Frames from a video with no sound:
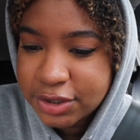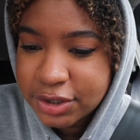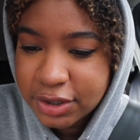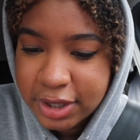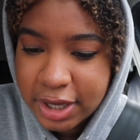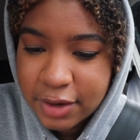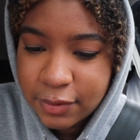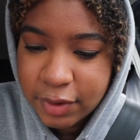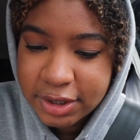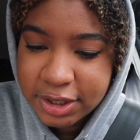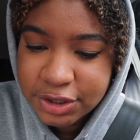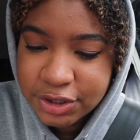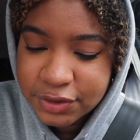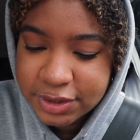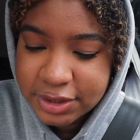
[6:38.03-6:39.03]
Jillian, what
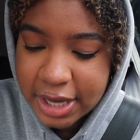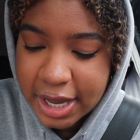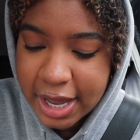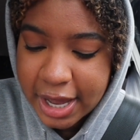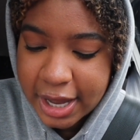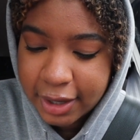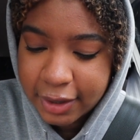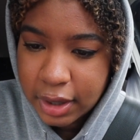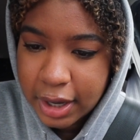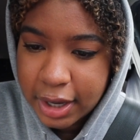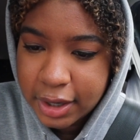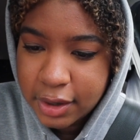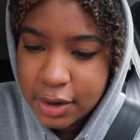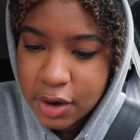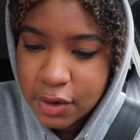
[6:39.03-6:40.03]
did you say?
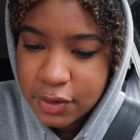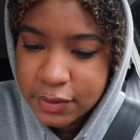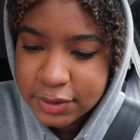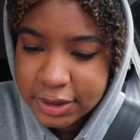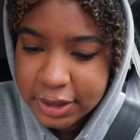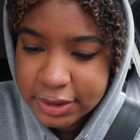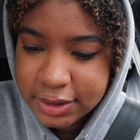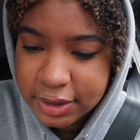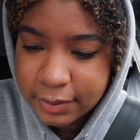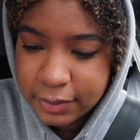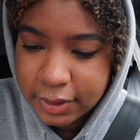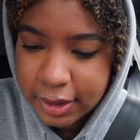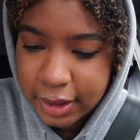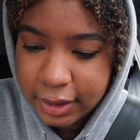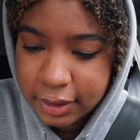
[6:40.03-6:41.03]
I know you said
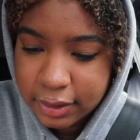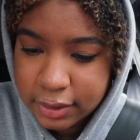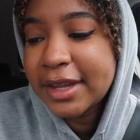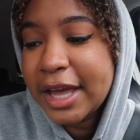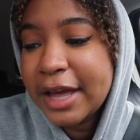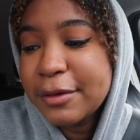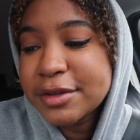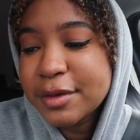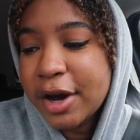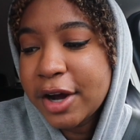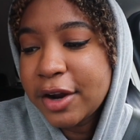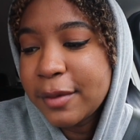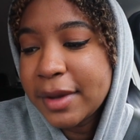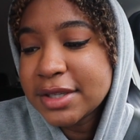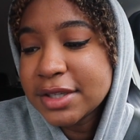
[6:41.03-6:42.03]
something. It was an
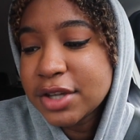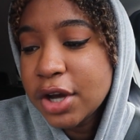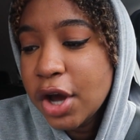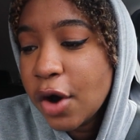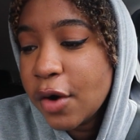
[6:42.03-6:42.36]
audio message.